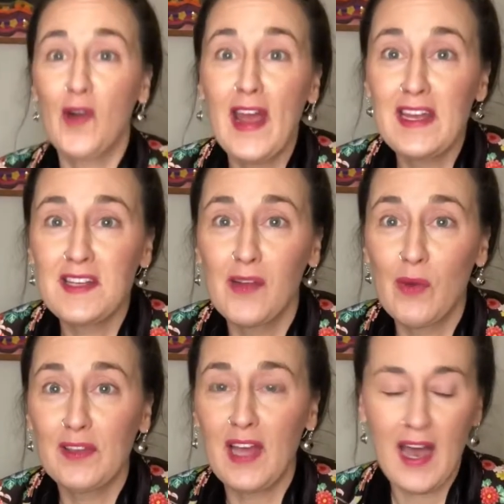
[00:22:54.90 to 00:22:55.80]
right, and
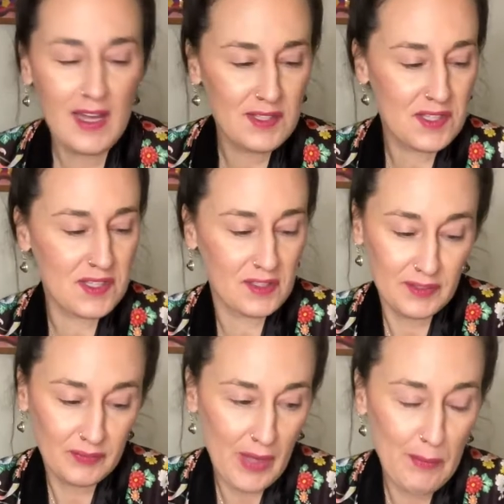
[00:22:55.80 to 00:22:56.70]
with that,
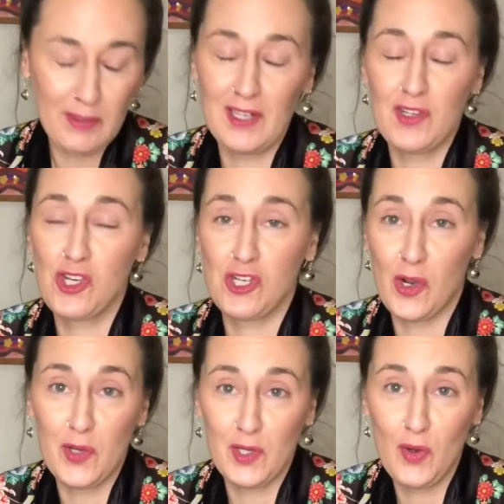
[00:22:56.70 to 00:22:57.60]
I'm gonna
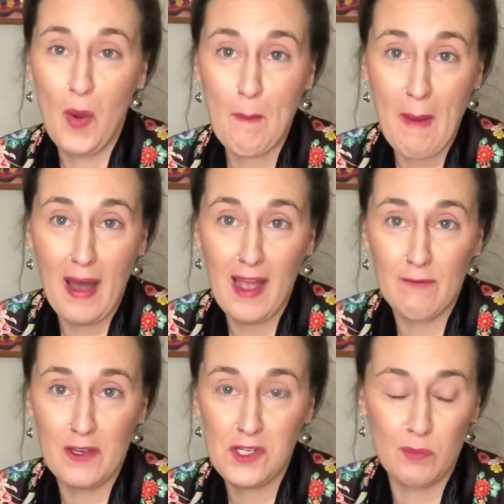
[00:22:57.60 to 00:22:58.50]
show you my
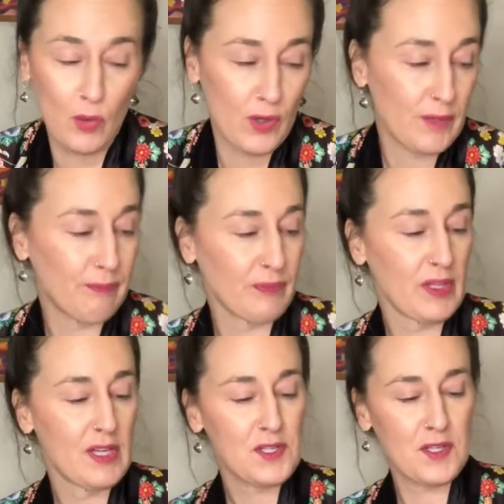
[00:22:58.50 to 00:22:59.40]
vision board.
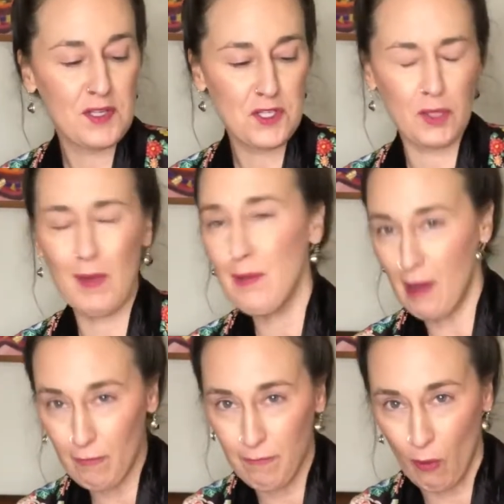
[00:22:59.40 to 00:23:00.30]
So this took me
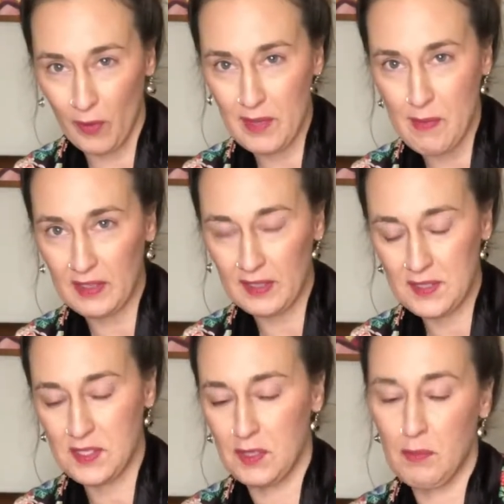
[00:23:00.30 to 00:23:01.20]
about forty minutes to